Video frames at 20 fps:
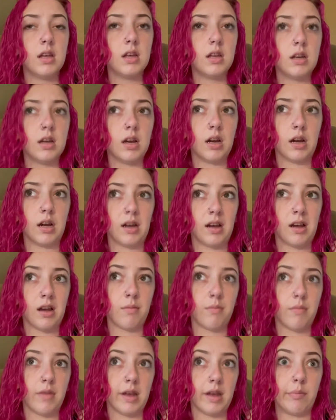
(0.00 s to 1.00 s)

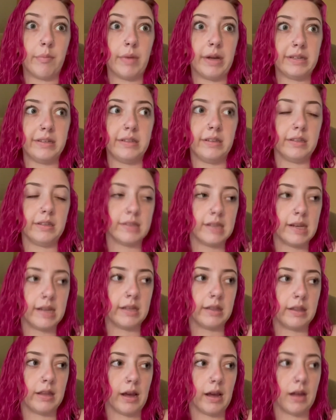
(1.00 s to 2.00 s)
and my knees
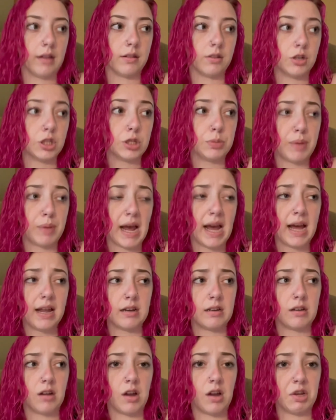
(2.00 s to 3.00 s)
hit that. There's
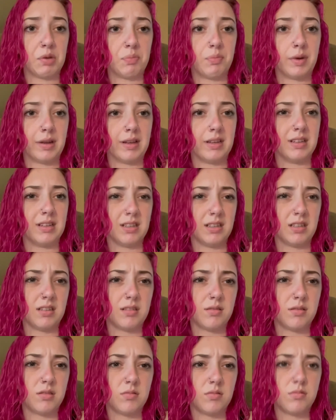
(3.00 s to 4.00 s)
padding on it, but
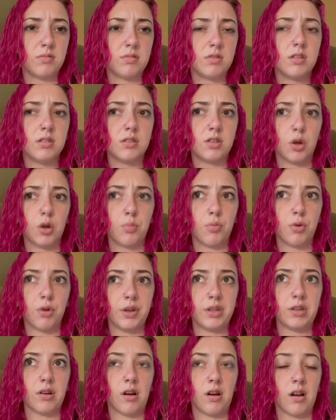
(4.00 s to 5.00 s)
it's still
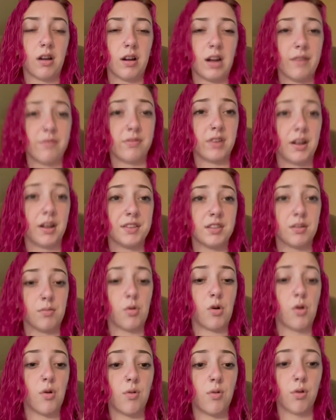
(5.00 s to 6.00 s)
pretty hard. I've got some
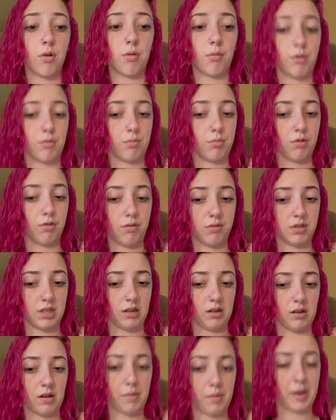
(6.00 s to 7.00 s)
horrible bruising
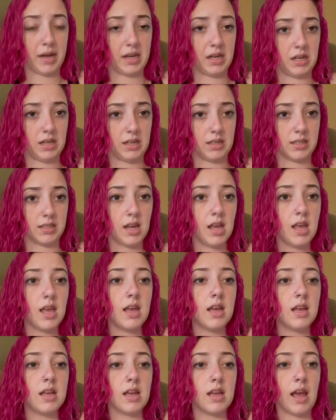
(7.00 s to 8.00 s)
on my knees.
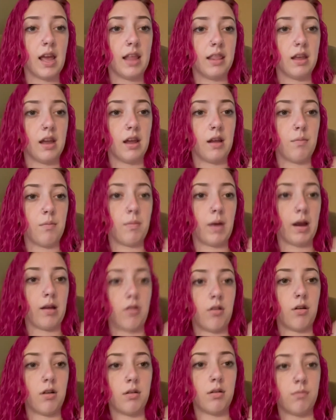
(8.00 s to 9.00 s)
And then my
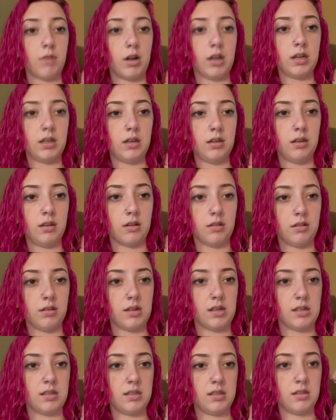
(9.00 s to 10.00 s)
arm right here, you
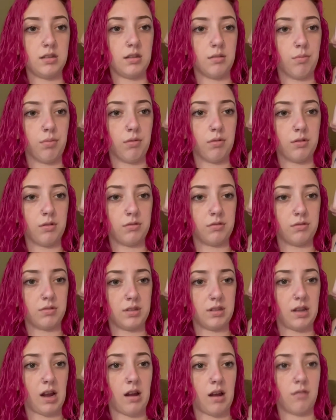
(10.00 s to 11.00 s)
can see the bruise.
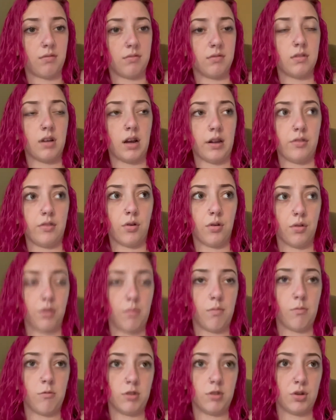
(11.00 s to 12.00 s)
That I told
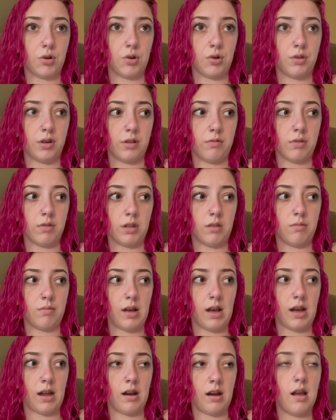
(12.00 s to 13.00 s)
them was hurting really
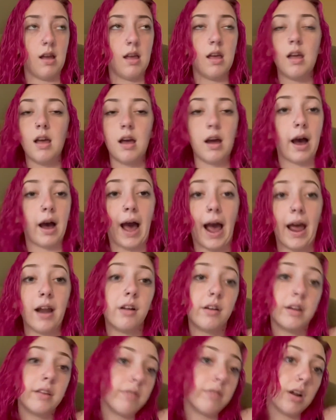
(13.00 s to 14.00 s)
bad. I
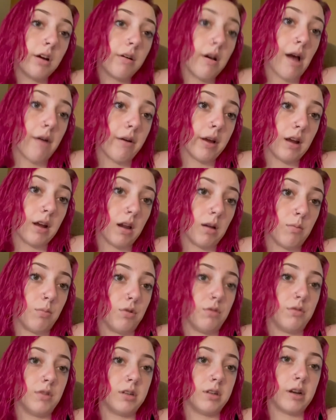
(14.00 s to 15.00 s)
don't even know how I got a
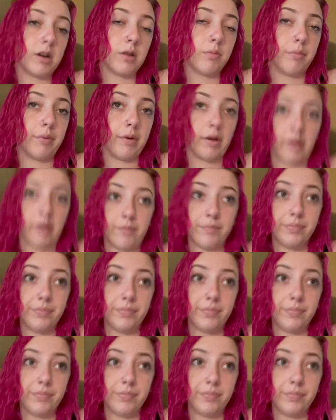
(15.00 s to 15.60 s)
bruise there, but